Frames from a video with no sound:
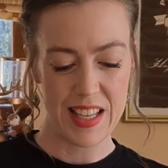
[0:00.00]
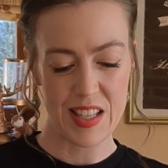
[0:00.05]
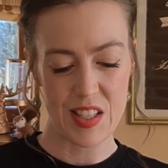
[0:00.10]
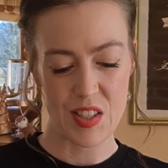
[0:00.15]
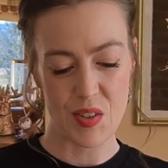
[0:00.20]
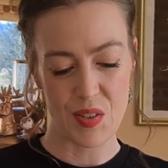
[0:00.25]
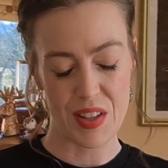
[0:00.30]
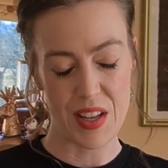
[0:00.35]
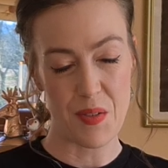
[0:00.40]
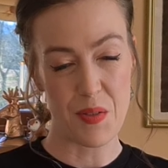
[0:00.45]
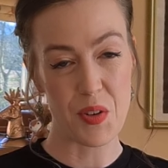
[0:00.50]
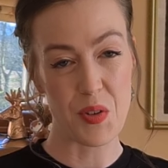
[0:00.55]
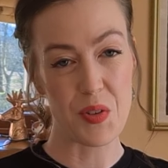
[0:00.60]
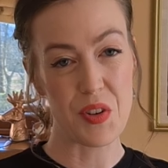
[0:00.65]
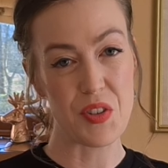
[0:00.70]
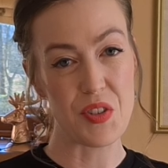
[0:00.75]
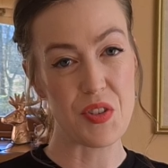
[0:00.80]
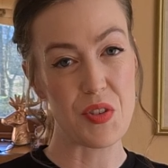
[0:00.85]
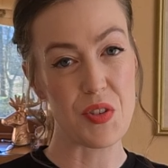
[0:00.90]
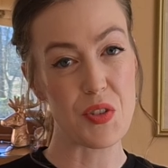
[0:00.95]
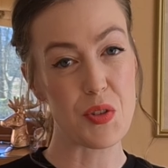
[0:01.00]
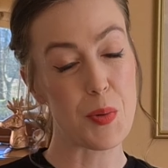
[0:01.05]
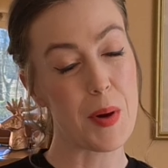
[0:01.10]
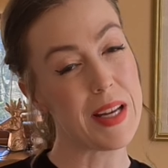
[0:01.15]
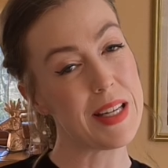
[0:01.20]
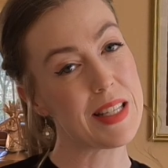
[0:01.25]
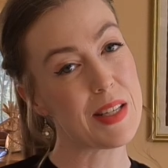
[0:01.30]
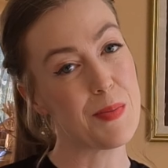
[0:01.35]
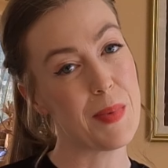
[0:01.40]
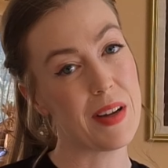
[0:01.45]
So then we're going to do
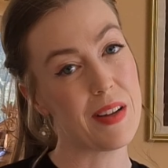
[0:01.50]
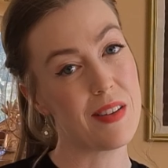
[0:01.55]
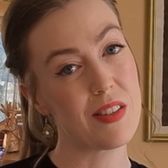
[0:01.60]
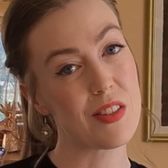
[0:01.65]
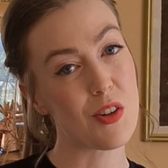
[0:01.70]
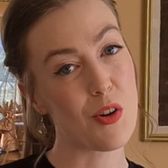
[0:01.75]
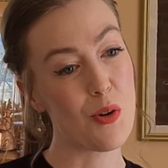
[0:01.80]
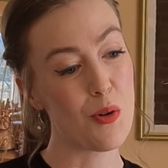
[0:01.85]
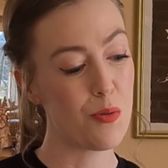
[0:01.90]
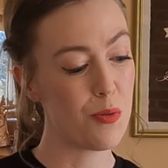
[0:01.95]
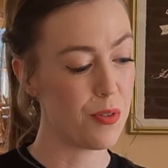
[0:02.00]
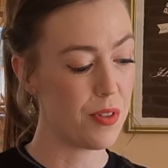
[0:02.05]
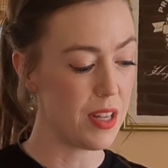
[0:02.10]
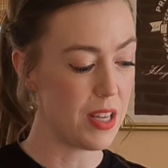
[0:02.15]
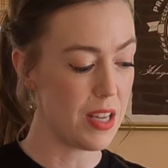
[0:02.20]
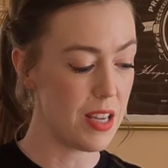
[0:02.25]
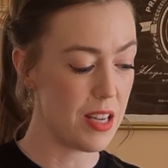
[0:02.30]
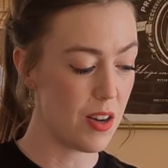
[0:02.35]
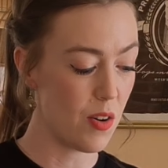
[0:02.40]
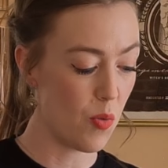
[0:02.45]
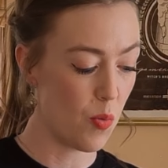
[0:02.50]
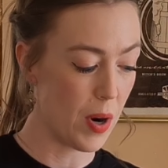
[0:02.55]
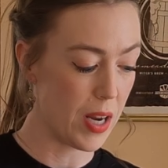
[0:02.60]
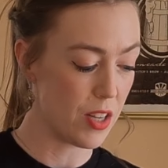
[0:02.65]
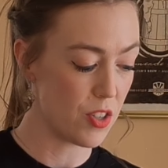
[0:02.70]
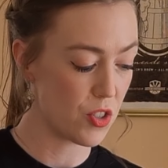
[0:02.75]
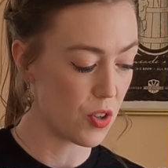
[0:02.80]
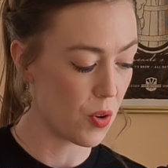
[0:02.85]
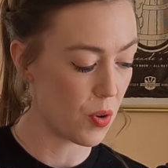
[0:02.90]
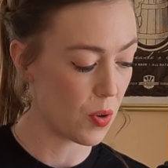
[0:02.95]
20 mils of the
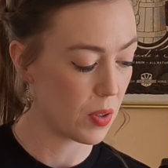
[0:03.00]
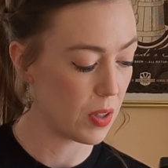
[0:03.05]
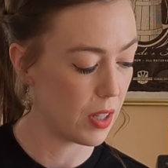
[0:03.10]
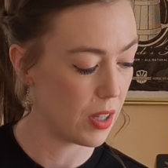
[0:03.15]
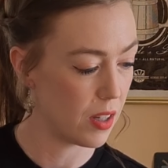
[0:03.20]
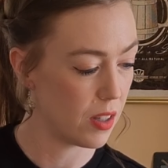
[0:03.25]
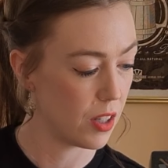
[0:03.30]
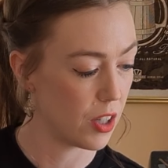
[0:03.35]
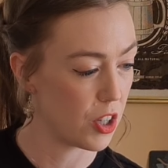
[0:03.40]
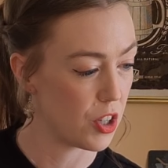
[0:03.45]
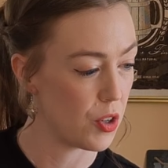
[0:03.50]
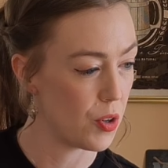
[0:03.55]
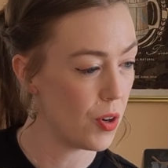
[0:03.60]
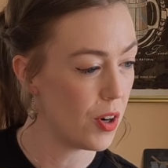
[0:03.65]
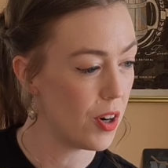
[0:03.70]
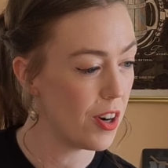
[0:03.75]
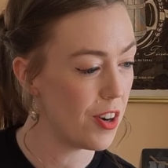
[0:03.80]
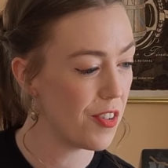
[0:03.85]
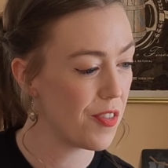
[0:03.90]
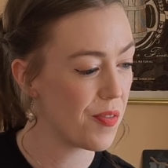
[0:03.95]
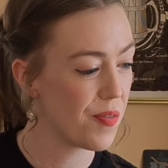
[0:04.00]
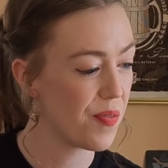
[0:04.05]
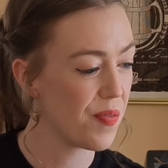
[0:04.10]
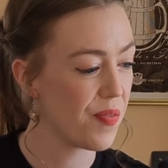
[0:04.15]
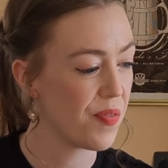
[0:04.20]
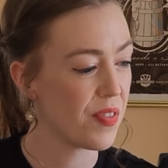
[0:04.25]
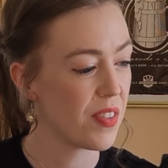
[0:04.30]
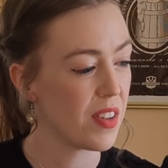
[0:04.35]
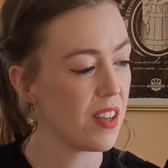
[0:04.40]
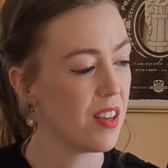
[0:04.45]
white chocolate liqueur,
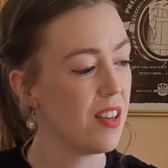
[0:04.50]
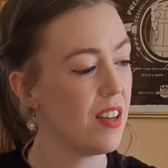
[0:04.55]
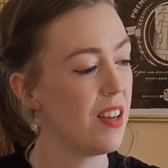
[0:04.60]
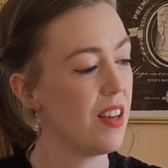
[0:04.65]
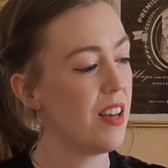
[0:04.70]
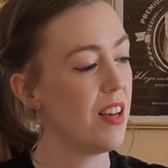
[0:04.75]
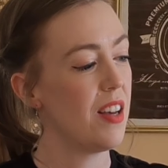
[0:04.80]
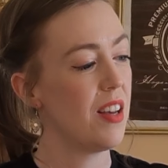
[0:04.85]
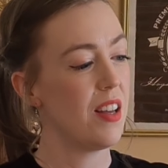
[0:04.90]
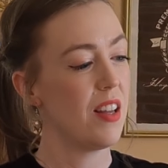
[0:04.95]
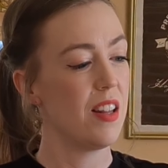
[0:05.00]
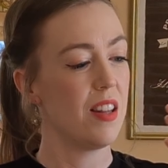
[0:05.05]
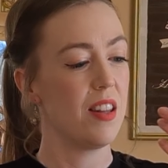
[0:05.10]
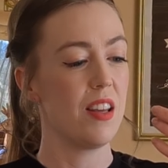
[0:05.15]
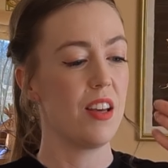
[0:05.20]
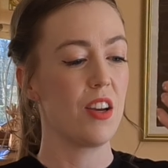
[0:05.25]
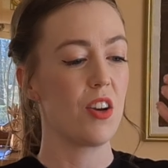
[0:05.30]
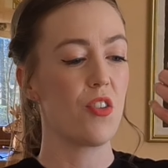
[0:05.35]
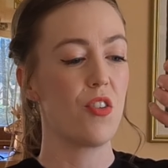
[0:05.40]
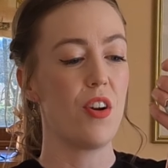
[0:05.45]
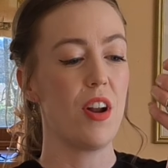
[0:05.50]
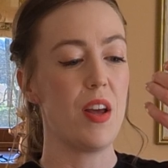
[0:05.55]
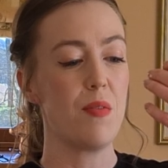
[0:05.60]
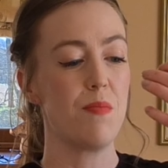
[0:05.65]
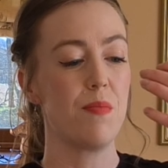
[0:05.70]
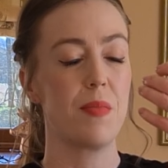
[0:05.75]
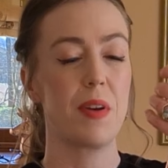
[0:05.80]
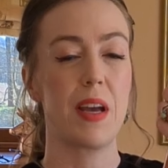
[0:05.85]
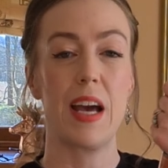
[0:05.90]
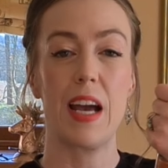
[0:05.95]
the
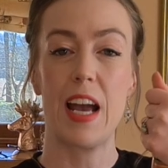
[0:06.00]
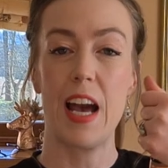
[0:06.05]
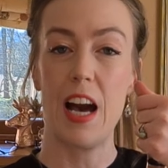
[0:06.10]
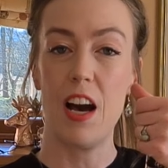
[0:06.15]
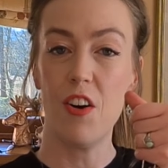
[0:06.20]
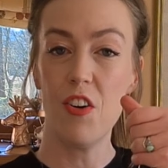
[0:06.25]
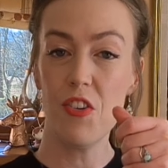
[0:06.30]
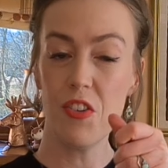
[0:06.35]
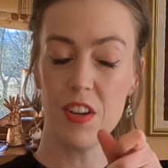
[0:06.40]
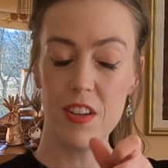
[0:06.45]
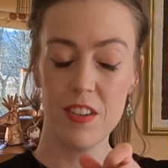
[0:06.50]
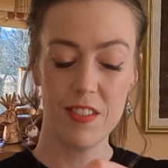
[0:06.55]
creme cacao.